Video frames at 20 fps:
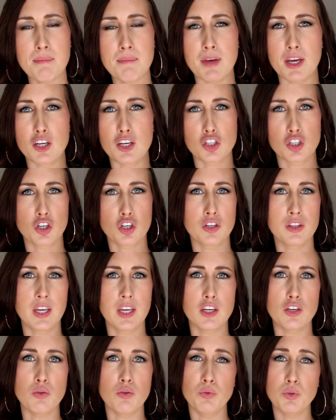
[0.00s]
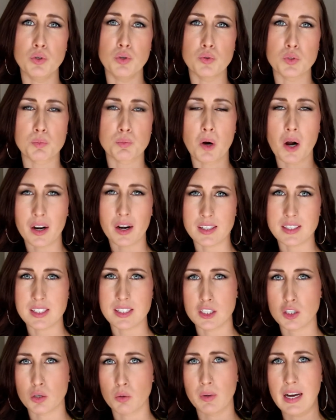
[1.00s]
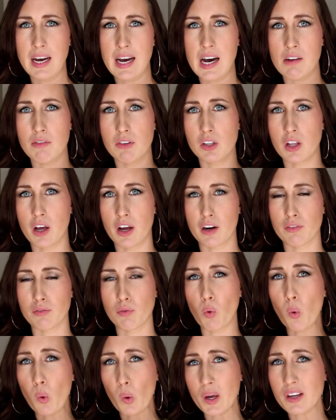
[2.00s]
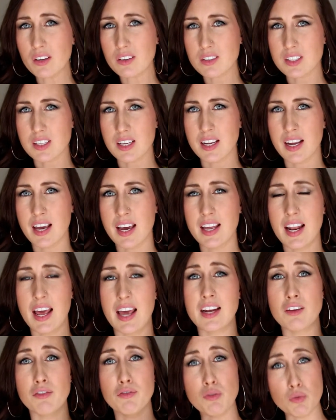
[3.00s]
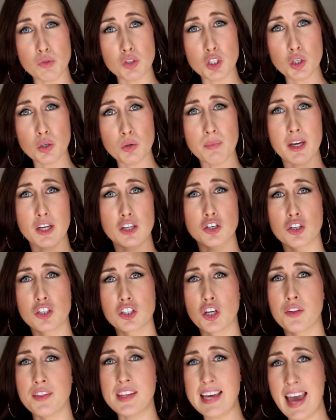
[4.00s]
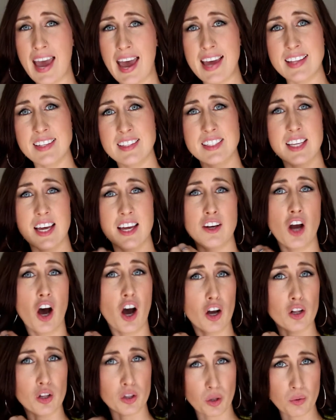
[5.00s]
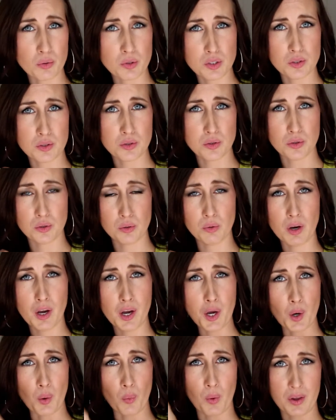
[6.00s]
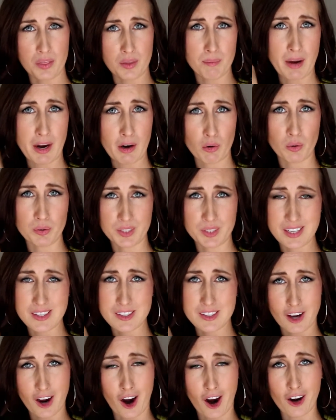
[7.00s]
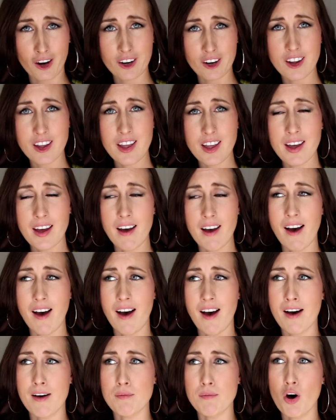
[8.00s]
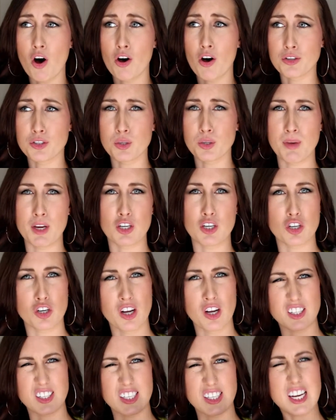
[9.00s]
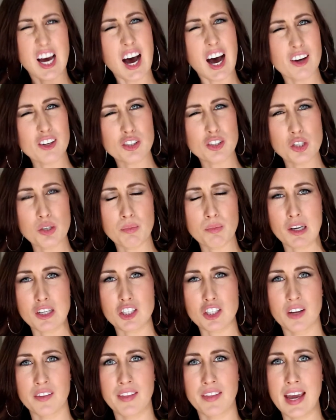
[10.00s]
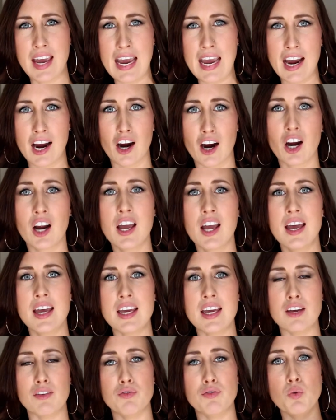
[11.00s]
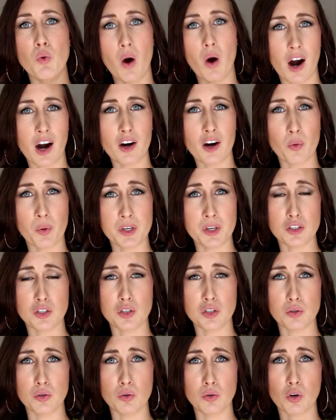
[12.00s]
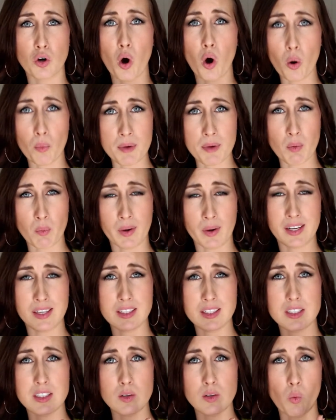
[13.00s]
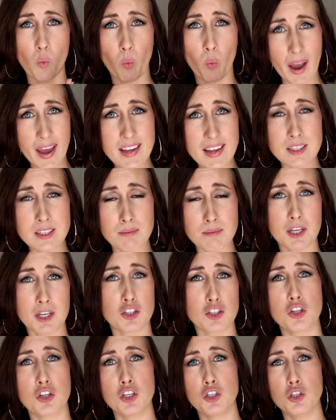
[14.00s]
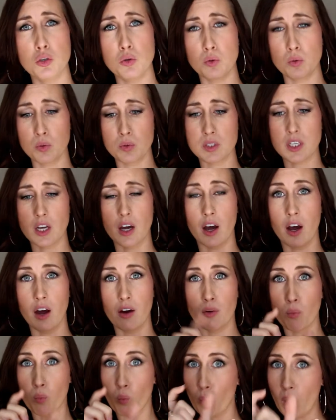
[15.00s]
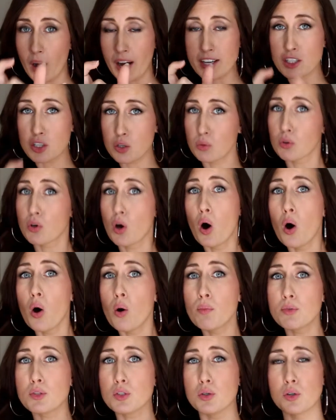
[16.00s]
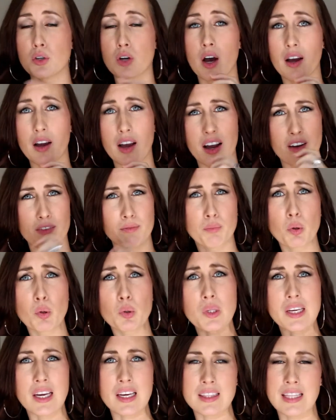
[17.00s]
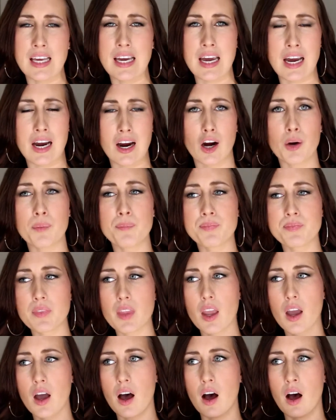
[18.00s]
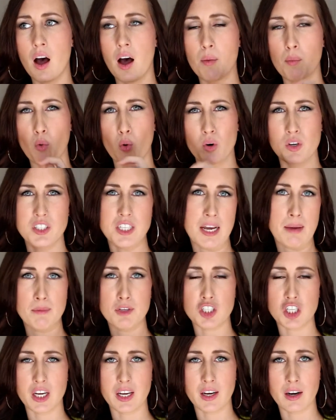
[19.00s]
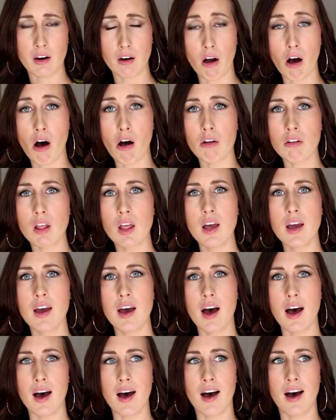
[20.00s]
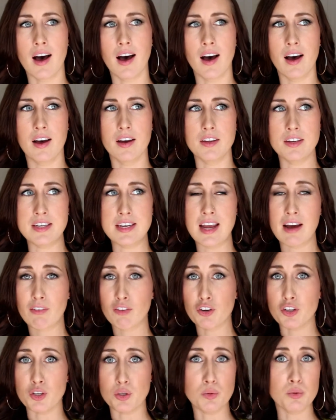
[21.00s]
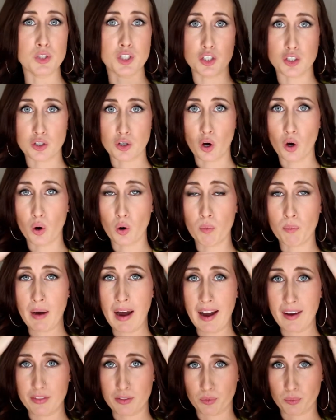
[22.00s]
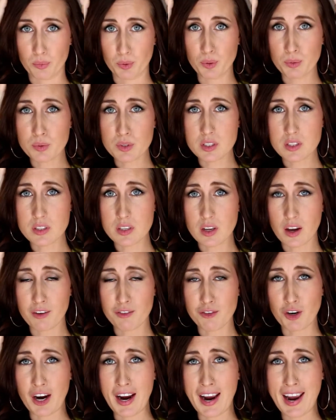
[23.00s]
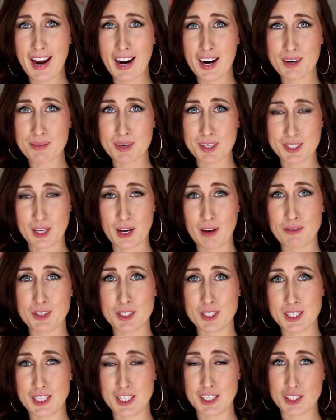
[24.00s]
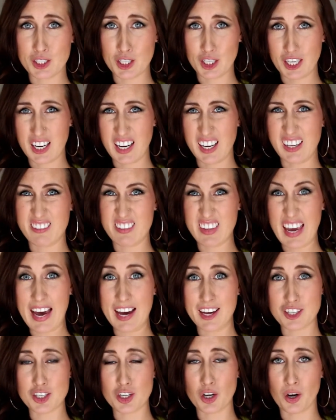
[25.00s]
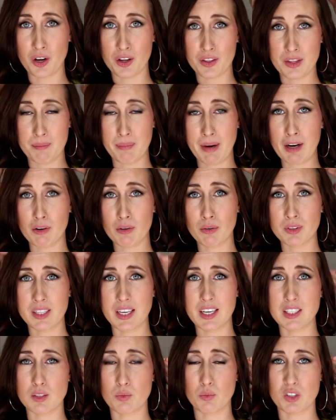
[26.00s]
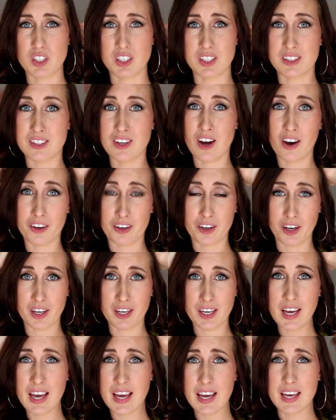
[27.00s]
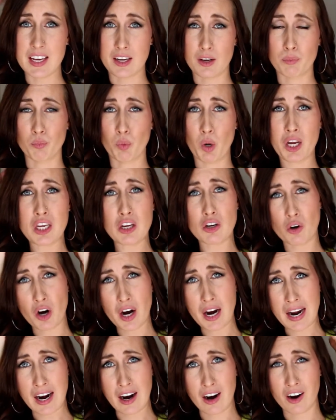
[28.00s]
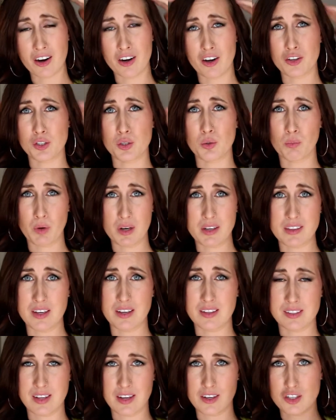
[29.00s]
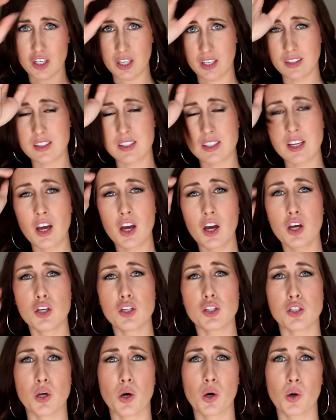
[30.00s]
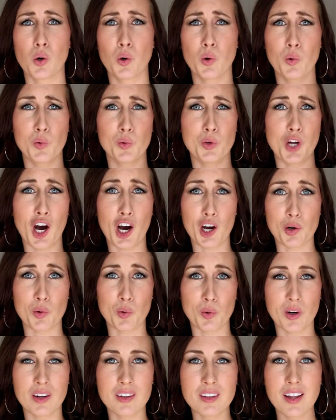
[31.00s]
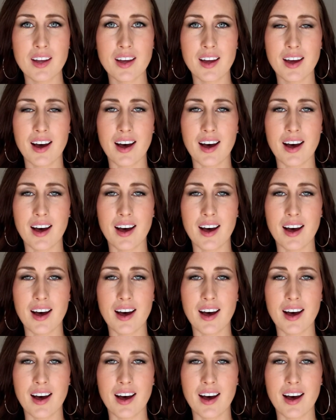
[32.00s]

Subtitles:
Make sure that you use products that don't have a lot of oils in it, and if you do, make sure it's on the ends and not close to where the micro links are. Also make sure not to tug too much on the hair. If you are going to comb it when it's wet, make sure that you use a wide tooth comb so you're not kind of pulling at the hair or damaging it at all. Never use a comb at the roots of your hair because obviously it's going to kind of catch on the micro links, which is not good. It can break your hair and also break the extensions, so not cool.